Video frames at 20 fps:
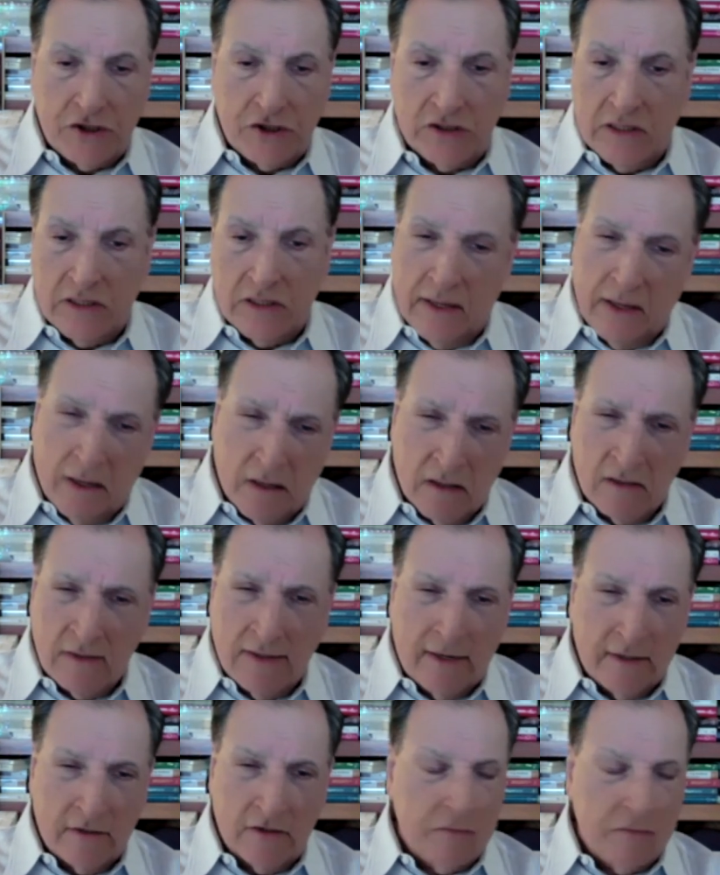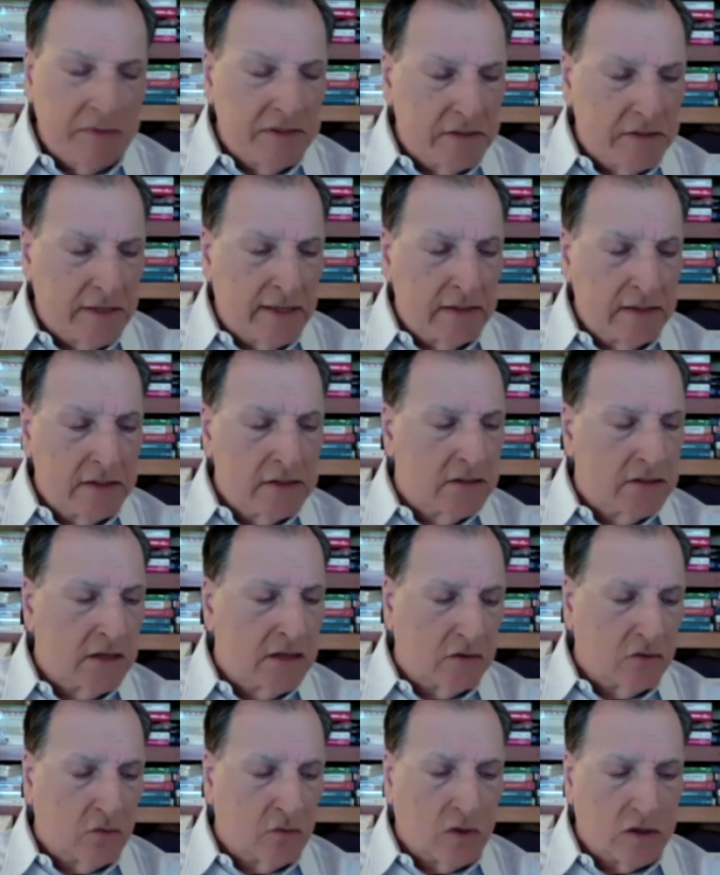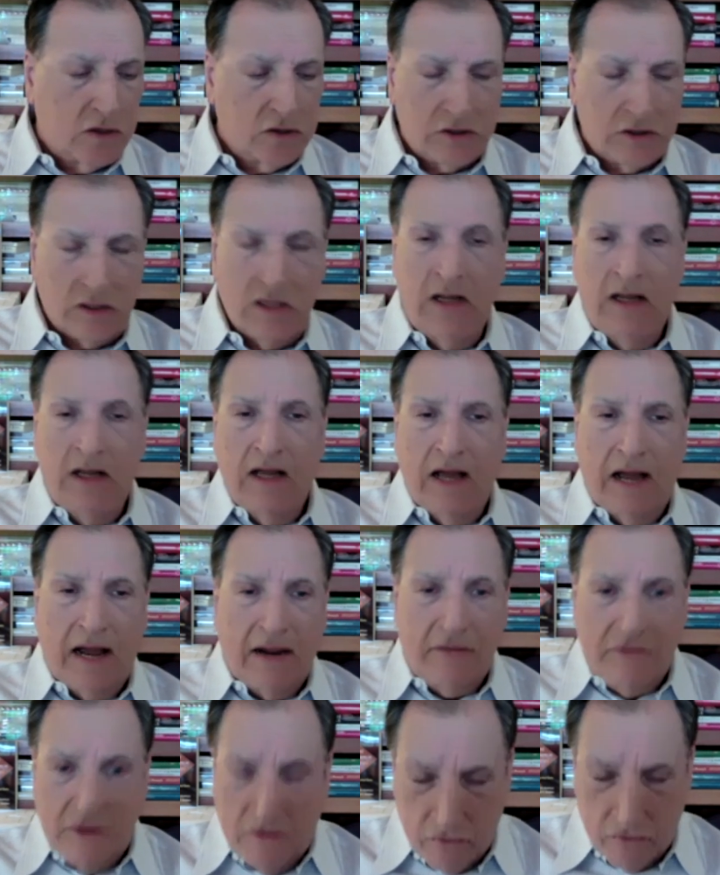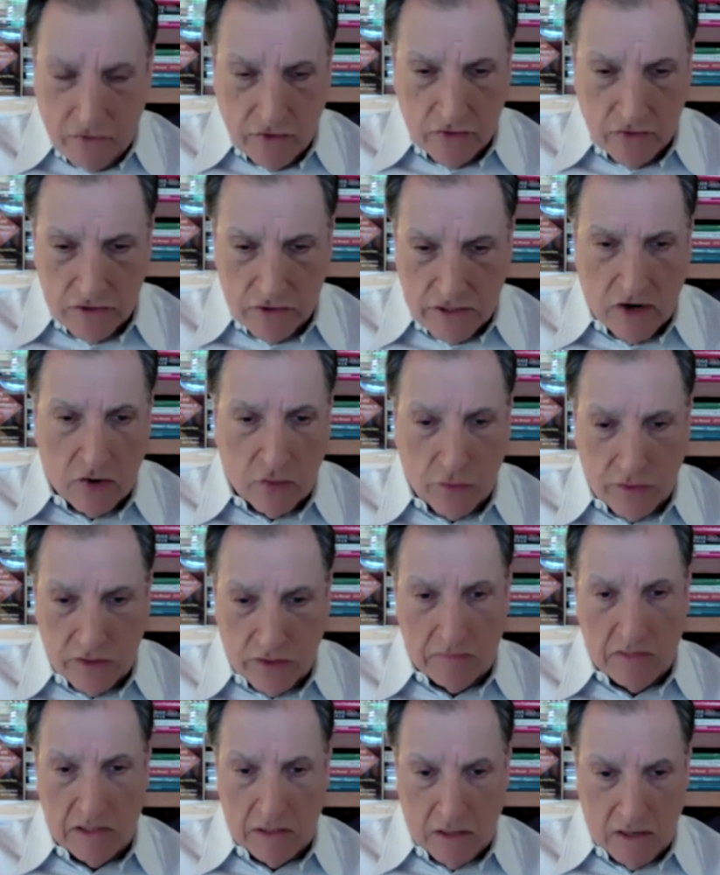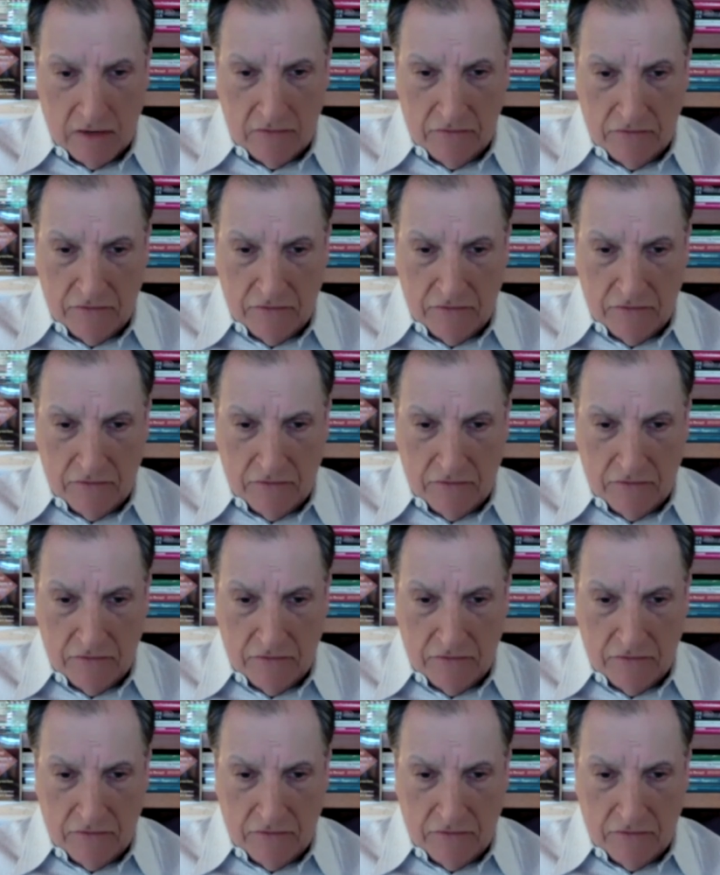And they contacted me saying, listen, Dr. Washton, I've never used heroin in my life.